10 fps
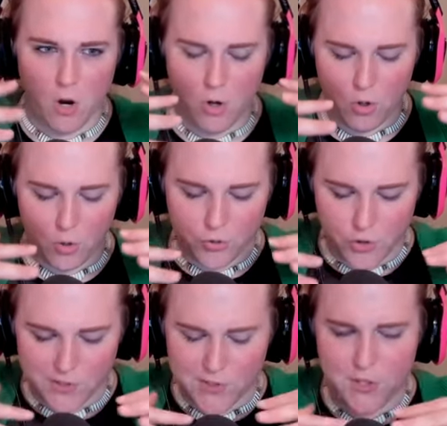all
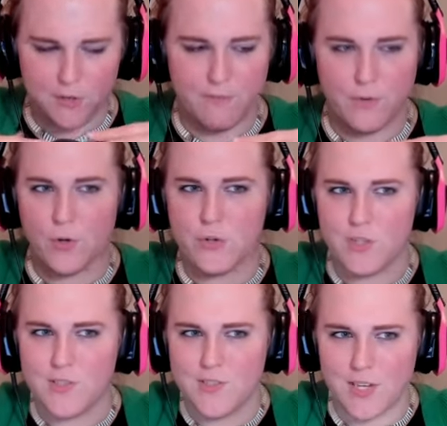just
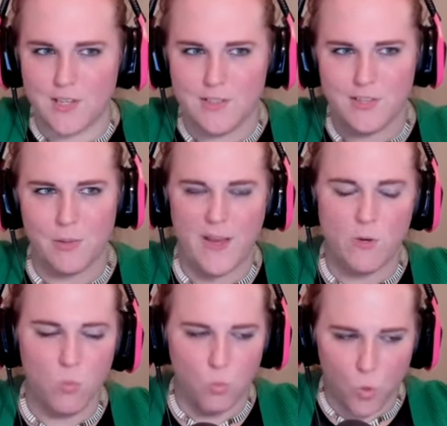converges into
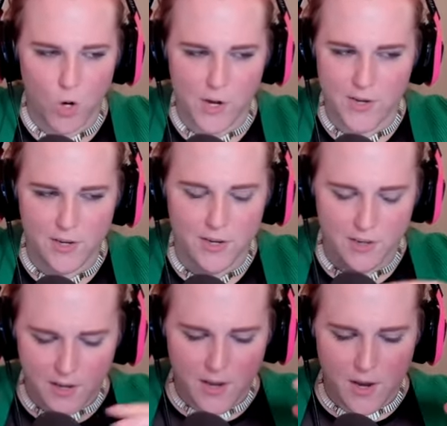like
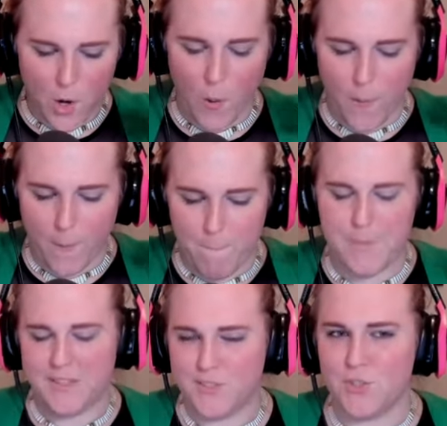one
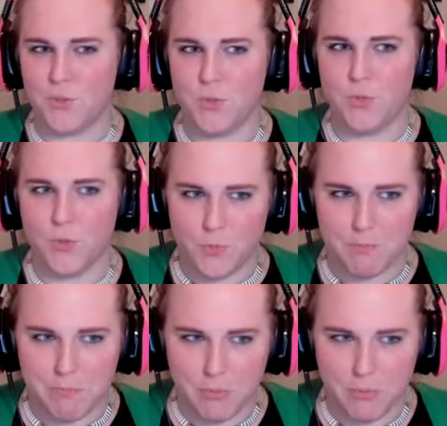abyssal